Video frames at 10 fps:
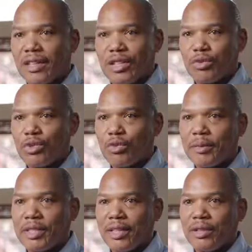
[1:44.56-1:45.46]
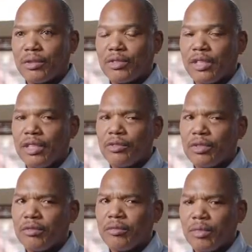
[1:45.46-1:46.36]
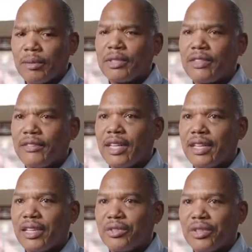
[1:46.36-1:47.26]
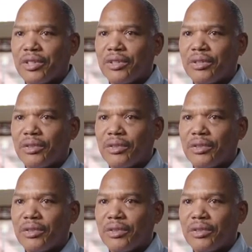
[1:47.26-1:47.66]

things with sweet potatoes. And this was probably seven, eight years ago,